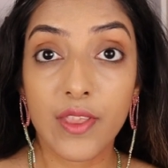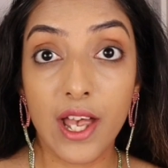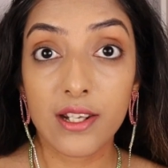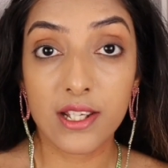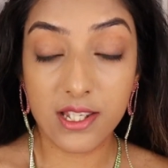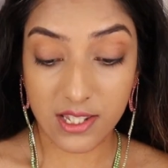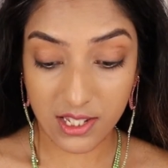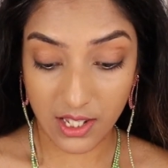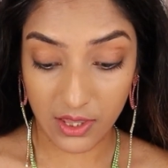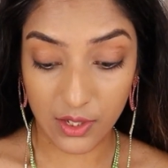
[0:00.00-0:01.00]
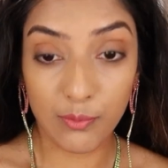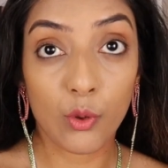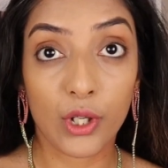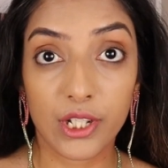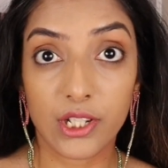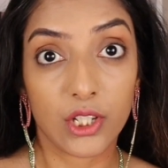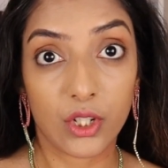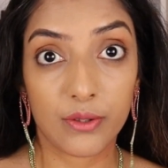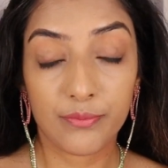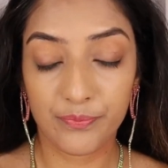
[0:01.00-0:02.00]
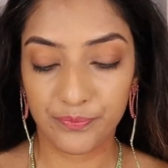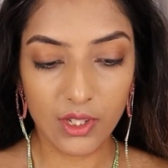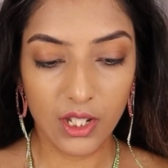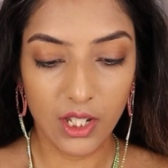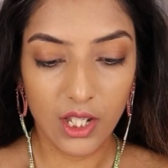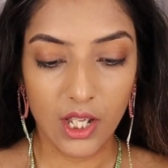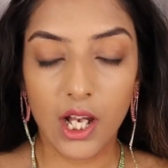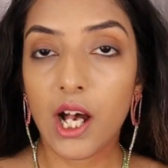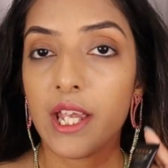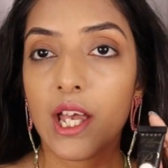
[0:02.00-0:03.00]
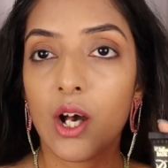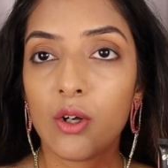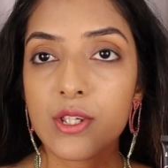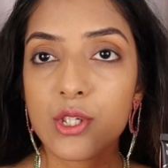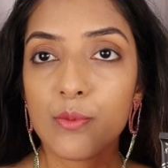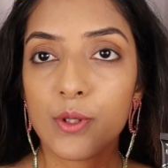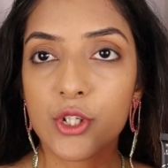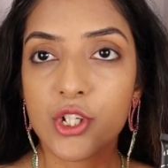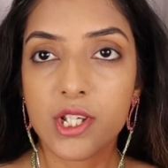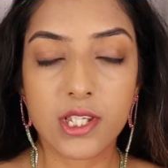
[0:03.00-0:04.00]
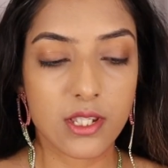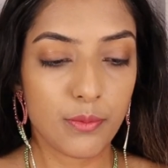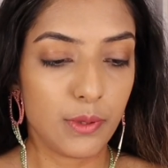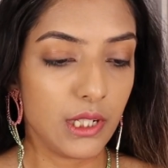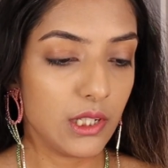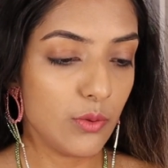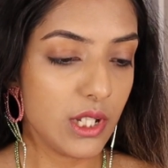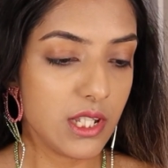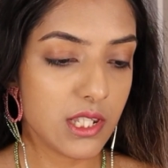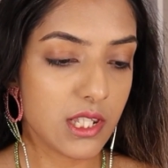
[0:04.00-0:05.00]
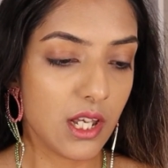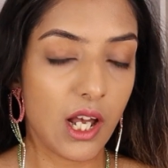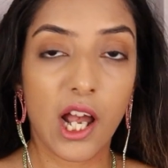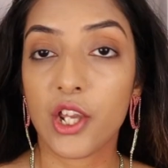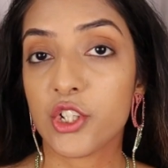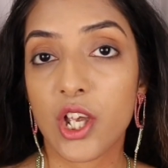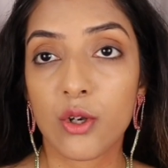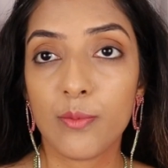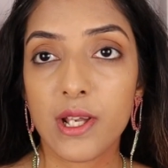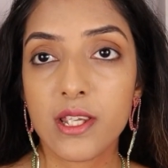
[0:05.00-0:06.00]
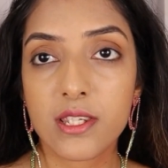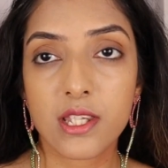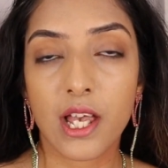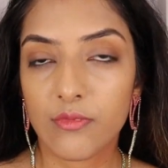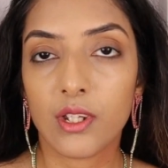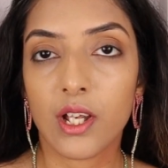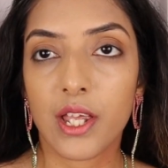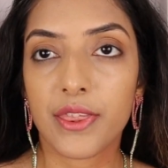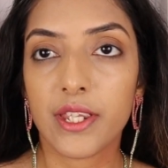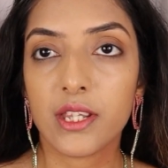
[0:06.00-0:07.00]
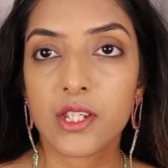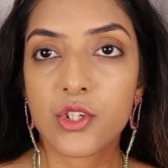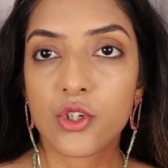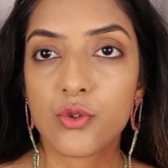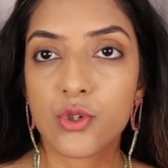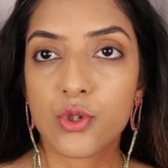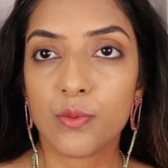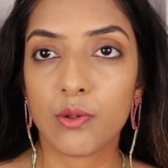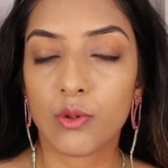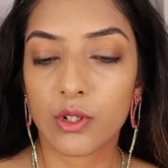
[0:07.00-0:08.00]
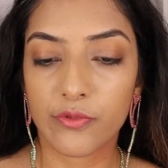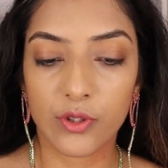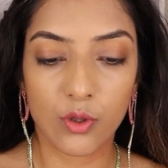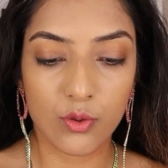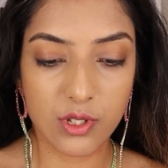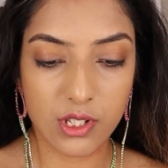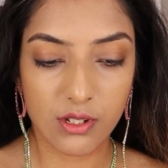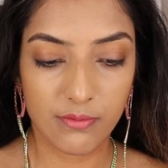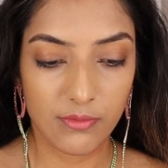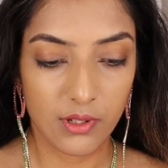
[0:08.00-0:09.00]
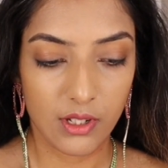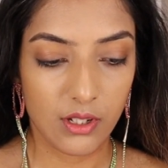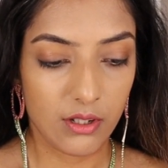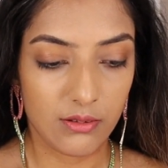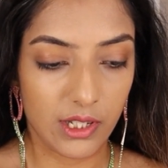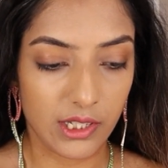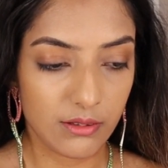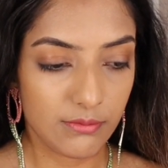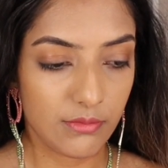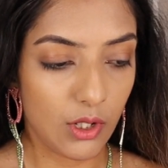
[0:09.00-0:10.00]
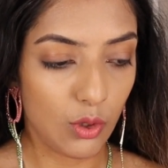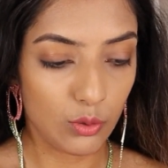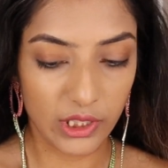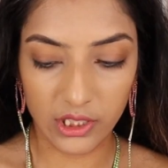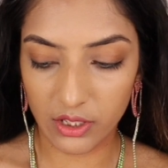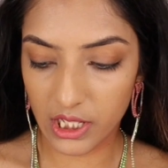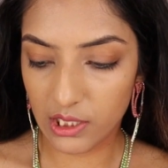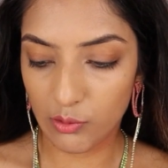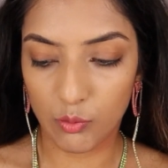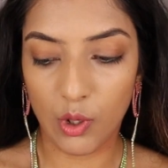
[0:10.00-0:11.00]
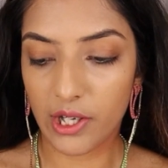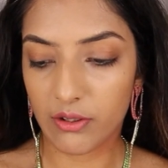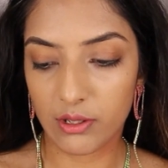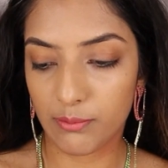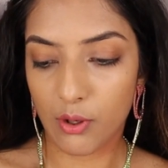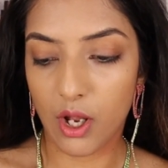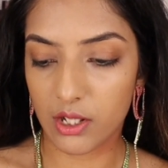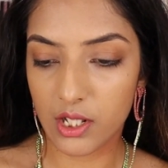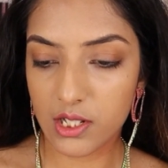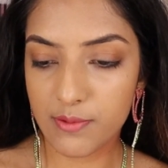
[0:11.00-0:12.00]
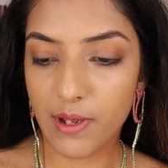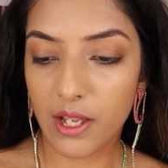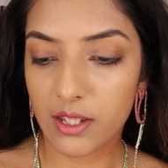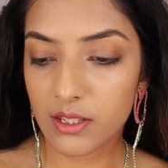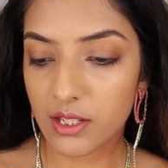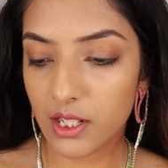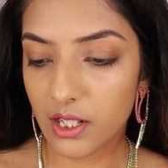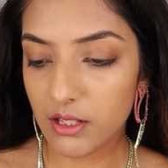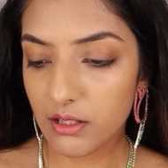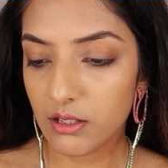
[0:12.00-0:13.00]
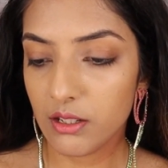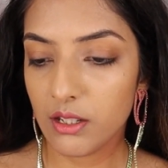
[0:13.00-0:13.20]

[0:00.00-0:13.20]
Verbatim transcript: that is the point here. I also purchased the P. Louise eyeshadow base. I think this used to be one of those like holy grail viral products back in the day